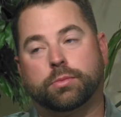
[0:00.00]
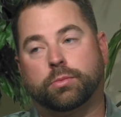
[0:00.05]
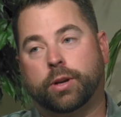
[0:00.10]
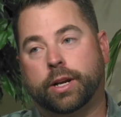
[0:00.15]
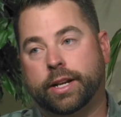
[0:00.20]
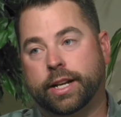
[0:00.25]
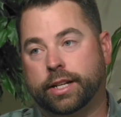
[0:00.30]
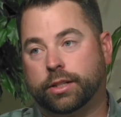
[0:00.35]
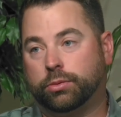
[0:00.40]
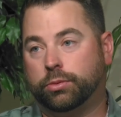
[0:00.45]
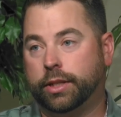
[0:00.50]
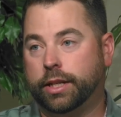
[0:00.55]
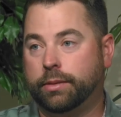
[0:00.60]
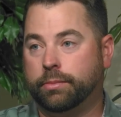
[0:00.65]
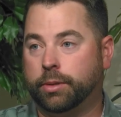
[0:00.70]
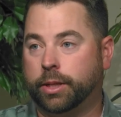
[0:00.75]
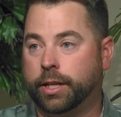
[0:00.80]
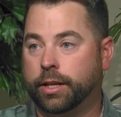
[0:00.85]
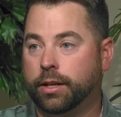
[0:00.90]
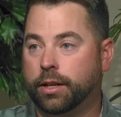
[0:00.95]
rain next week,
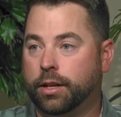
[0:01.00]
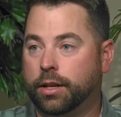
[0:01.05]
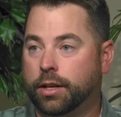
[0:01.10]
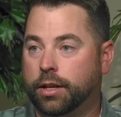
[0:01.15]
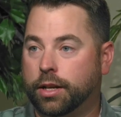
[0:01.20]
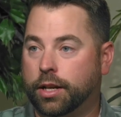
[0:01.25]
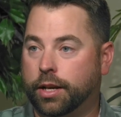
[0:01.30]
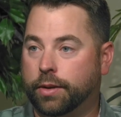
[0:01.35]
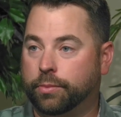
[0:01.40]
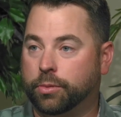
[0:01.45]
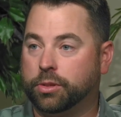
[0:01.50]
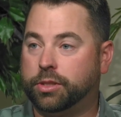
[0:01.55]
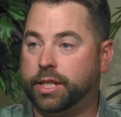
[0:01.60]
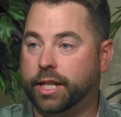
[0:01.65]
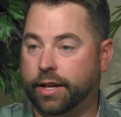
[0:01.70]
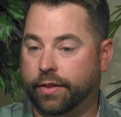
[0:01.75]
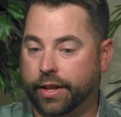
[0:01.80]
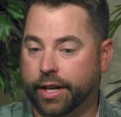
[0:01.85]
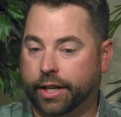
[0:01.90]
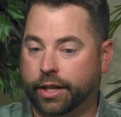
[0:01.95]
but we'll see how
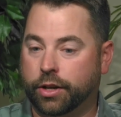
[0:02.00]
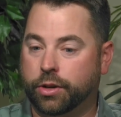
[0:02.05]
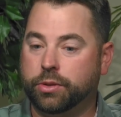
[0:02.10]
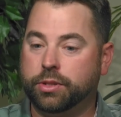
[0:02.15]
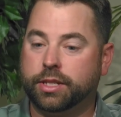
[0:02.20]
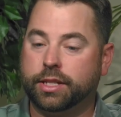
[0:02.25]
that goes.